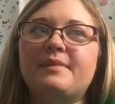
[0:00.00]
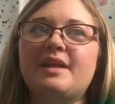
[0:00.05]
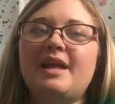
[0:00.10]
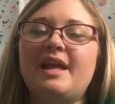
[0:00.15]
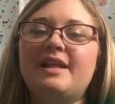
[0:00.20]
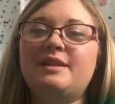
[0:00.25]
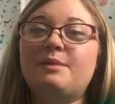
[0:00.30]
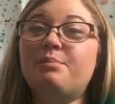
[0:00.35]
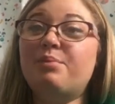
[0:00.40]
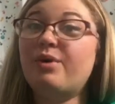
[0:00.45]

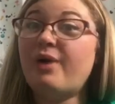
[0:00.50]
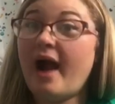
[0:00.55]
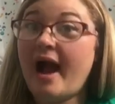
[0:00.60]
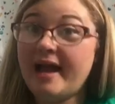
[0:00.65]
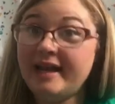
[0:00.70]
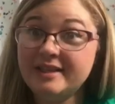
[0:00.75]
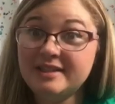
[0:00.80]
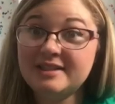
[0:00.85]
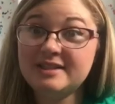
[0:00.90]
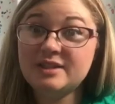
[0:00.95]
The
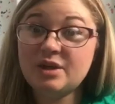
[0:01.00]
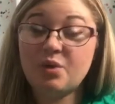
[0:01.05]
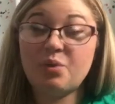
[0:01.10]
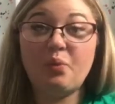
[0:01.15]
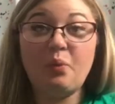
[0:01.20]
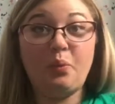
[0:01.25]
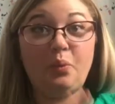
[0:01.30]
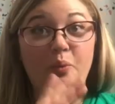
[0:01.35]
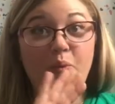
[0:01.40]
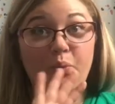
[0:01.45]
price
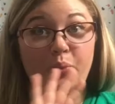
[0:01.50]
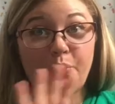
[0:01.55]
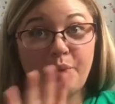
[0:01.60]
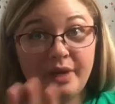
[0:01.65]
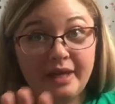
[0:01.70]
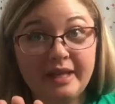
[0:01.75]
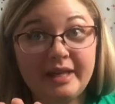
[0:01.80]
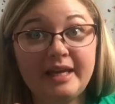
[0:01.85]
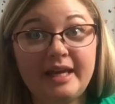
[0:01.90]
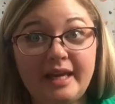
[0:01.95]

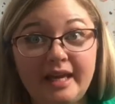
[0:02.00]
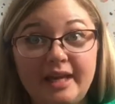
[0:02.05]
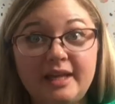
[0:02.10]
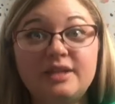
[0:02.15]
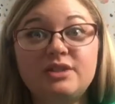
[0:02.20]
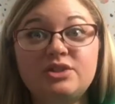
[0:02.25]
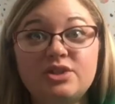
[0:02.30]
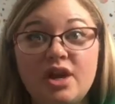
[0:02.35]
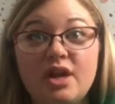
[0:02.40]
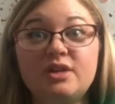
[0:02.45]
really
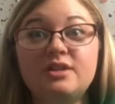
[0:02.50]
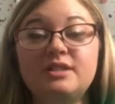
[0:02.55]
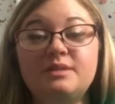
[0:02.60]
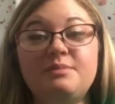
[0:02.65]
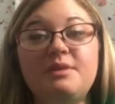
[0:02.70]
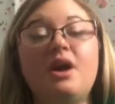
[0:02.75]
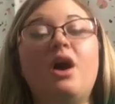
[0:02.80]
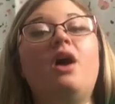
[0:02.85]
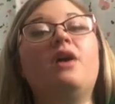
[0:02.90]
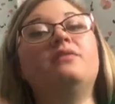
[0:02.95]
turns
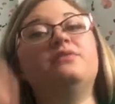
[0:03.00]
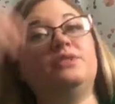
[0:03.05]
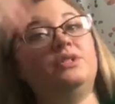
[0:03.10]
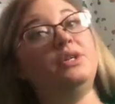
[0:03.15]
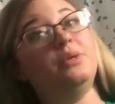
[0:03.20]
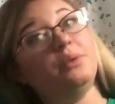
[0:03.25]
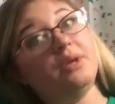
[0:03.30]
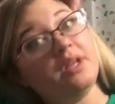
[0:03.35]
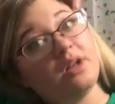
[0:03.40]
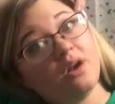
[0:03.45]
me off
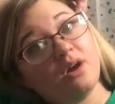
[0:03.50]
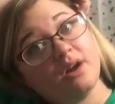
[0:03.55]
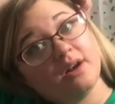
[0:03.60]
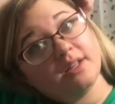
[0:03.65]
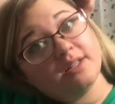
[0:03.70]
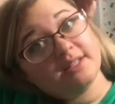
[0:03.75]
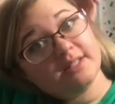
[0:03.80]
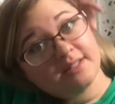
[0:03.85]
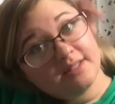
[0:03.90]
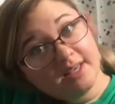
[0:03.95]
to it,
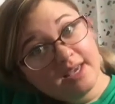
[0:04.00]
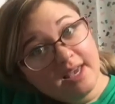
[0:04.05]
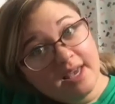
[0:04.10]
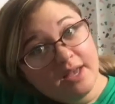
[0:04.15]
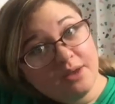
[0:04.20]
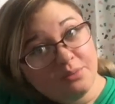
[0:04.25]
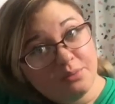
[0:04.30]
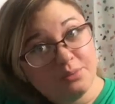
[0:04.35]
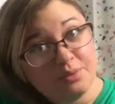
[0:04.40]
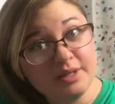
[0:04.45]
honestly.
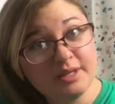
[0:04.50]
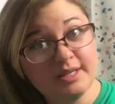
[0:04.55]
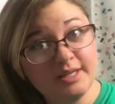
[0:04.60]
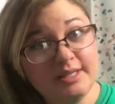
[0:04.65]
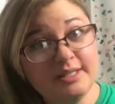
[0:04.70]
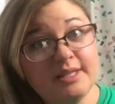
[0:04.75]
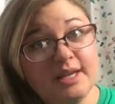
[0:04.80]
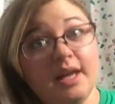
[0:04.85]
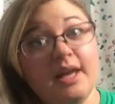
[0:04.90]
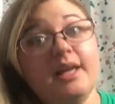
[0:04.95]
It really
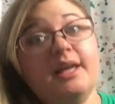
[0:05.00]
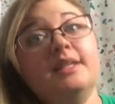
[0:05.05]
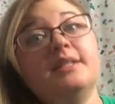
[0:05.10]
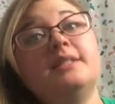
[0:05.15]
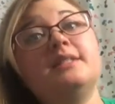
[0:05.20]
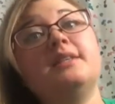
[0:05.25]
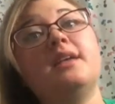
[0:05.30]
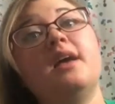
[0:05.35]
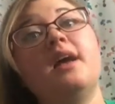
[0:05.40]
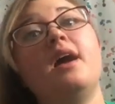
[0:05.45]

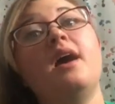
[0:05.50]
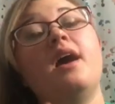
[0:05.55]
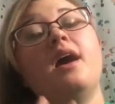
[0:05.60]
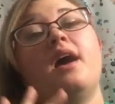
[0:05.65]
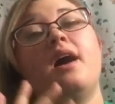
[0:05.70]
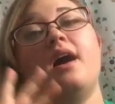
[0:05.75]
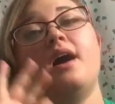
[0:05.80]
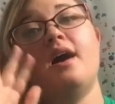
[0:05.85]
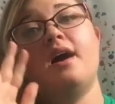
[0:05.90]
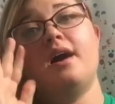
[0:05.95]
does.
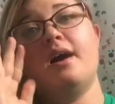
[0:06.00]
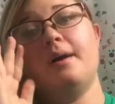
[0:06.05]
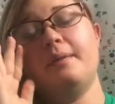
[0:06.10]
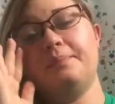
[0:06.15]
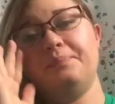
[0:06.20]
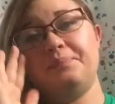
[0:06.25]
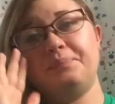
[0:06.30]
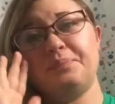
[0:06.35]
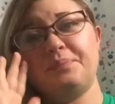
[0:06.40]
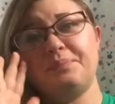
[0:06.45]

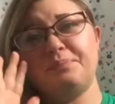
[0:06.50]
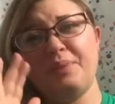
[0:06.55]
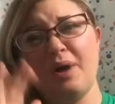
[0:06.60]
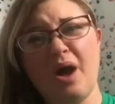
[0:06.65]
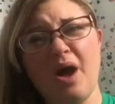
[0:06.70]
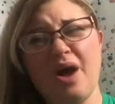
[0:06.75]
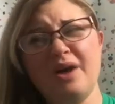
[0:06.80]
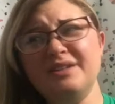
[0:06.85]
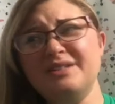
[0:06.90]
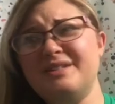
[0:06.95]
But
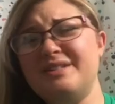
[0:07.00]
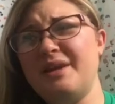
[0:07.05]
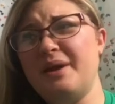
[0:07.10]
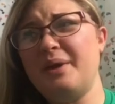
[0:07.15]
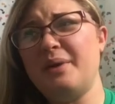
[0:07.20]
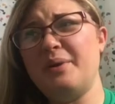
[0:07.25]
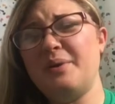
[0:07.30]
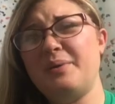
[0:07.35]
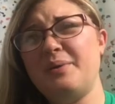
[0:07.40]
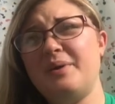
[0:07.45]

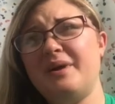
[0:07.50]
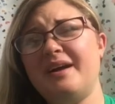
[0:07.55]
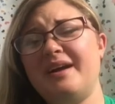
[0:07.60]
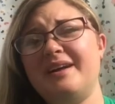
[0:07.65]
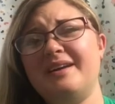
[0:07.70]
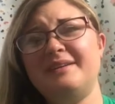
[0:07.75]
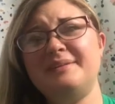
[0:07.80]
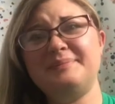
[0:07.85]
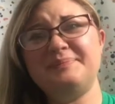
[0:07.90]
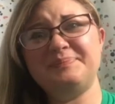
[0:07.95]
also,
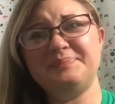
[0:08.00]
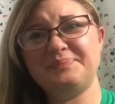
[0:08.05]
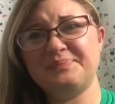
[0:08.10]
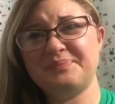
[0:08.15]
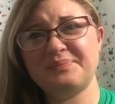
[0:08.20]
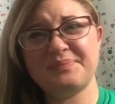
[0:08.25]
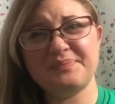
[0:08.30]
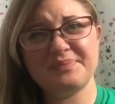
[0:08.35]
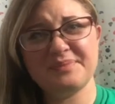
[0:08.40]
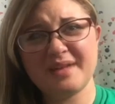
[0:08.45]

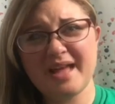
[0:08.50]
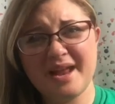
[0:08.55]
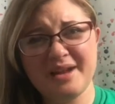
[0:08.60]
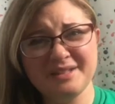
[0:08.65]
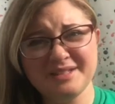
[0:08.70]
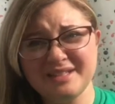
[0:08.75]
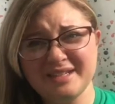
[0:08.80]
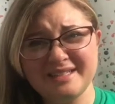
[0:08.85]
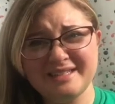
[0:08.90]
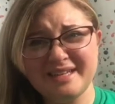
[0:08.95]
I know
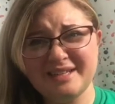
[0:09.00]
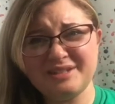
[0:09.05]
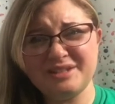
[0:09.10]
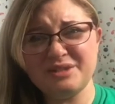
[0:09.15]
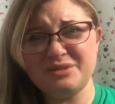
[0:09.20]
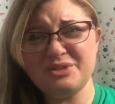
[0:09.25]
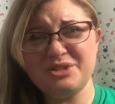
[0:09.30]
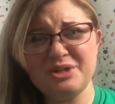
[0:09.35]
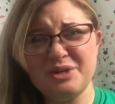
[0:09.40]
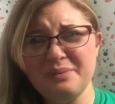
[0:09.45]
it's going to sound so
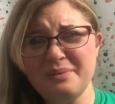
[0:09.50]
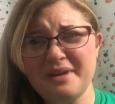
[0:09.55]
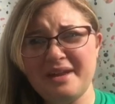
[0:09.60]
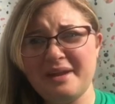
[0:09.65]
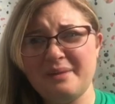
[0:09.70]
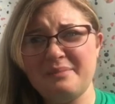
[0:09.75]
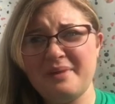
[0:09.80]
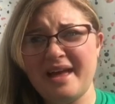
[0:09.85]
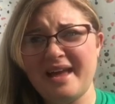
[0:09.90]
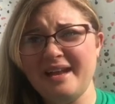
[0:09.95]
stupid
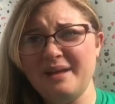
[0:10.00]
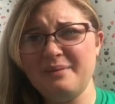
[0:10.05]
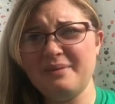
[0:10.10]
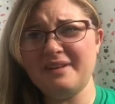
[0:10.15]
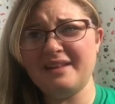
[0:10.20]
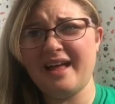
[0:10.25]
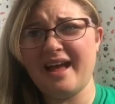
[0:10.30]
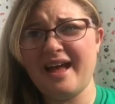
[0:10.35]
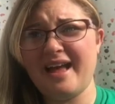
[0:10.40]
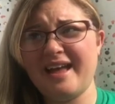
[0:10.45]
and petty, but
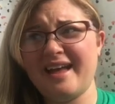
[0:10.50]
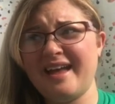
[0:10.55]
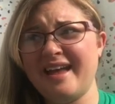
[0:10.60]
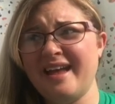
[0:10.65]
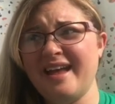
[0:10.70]
like,